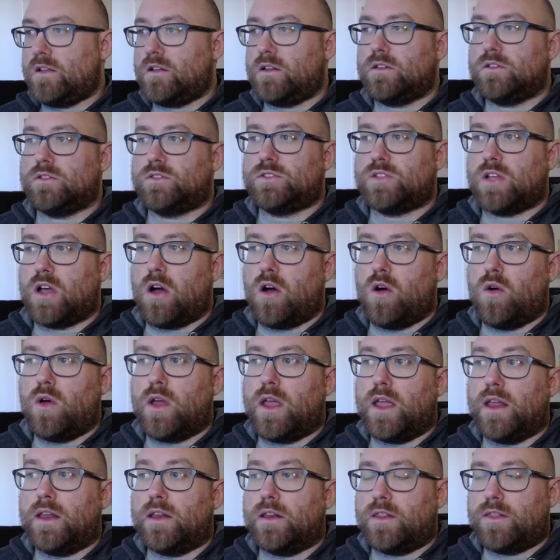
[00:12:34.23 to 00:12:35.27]
So
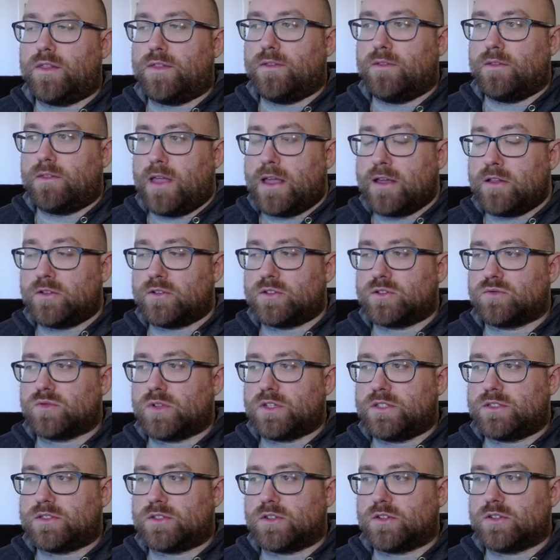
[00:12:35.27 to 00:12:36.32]
in Thaler's
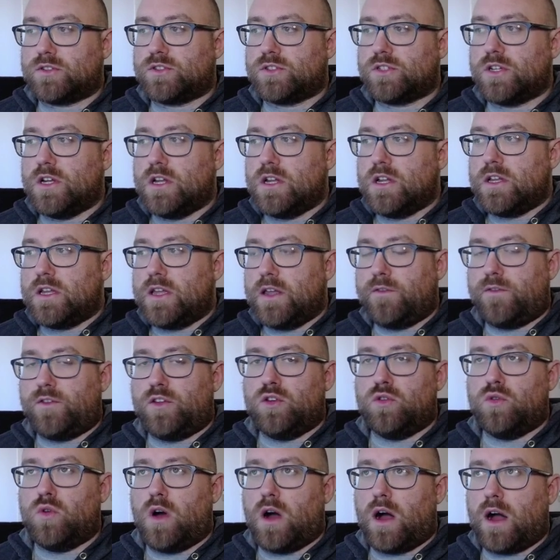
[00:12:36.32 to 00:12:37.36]
research, if
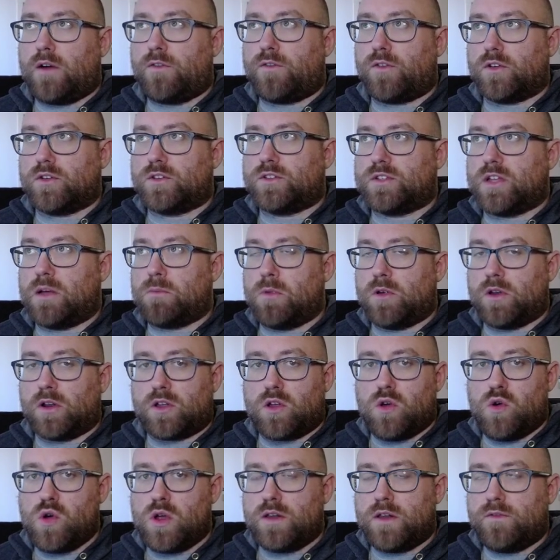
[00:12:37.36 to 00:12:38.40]
you offered someone a
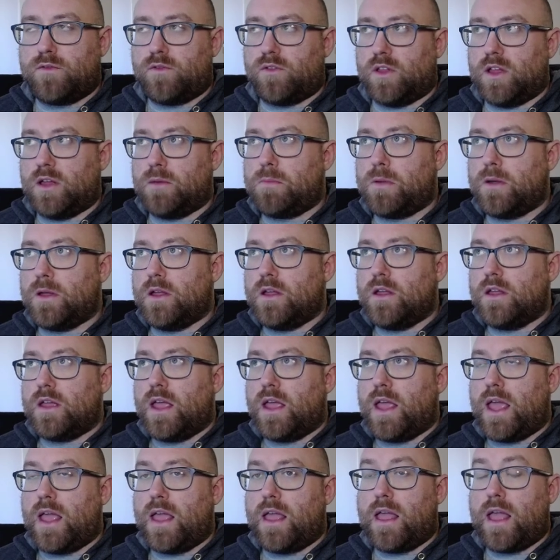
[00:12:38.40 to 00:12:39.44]
coin flip
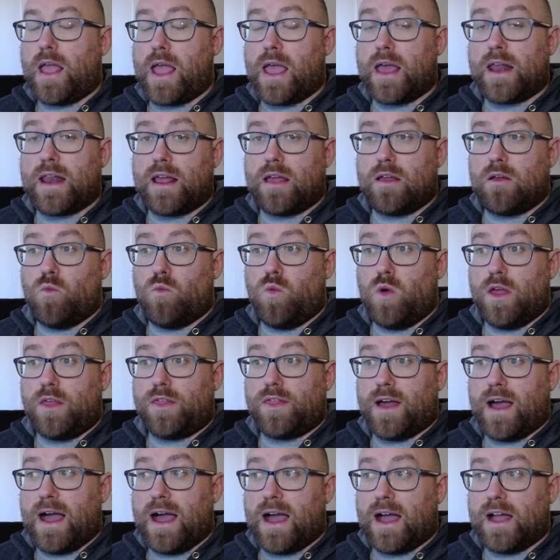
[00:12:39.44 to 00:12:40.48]
with
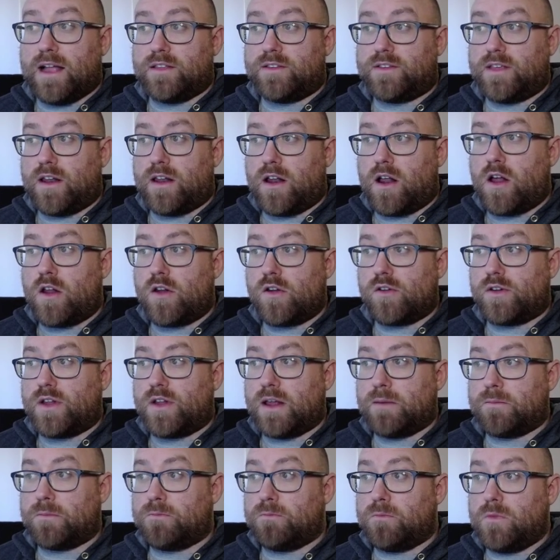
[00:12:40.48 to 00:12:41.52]
odds at
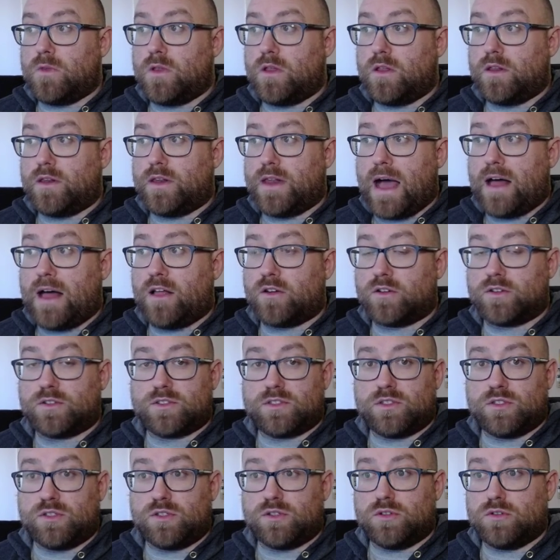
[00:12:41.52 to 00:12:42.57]
$110
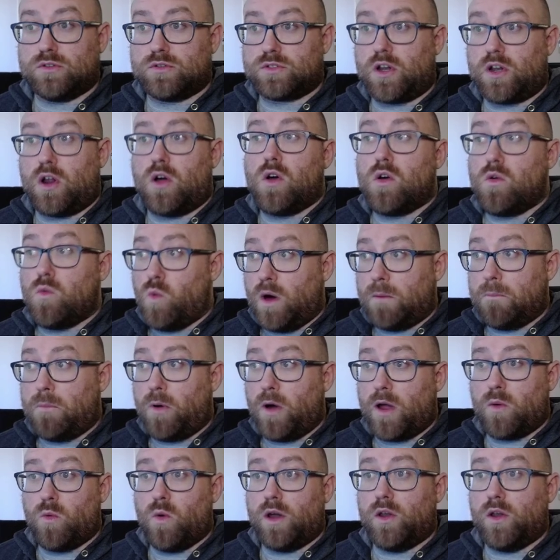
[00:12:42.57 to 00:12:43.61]
to
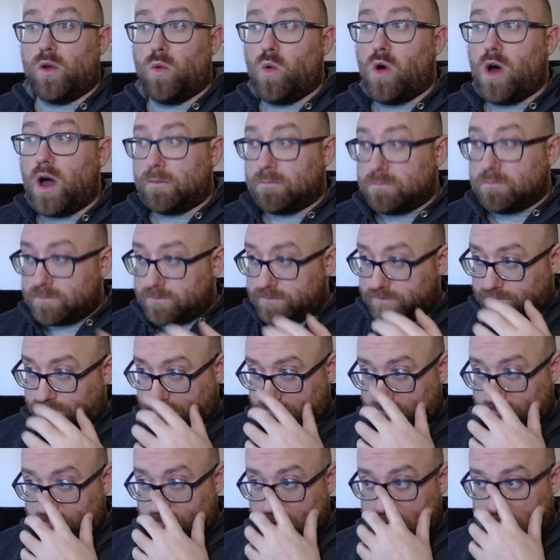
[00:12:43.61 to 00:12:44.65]
1.1 to 1,
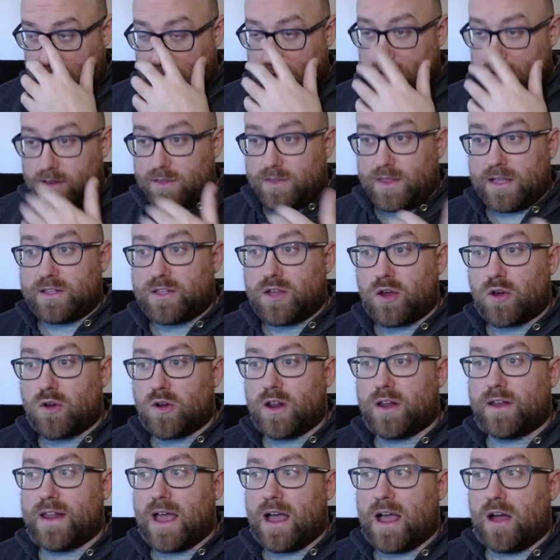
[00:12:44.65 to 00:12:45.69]
they turn
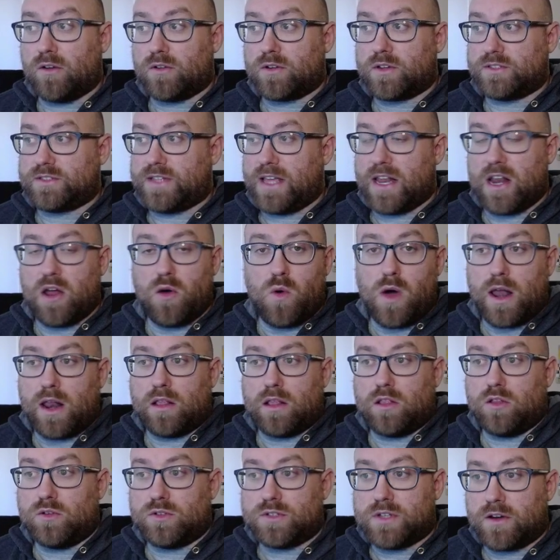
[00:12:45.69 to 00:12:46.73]
it down because they don't want to
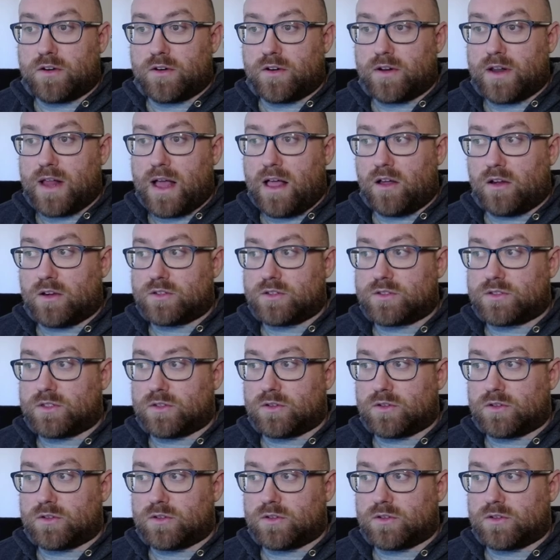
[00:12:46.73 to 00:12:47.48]
lose $100.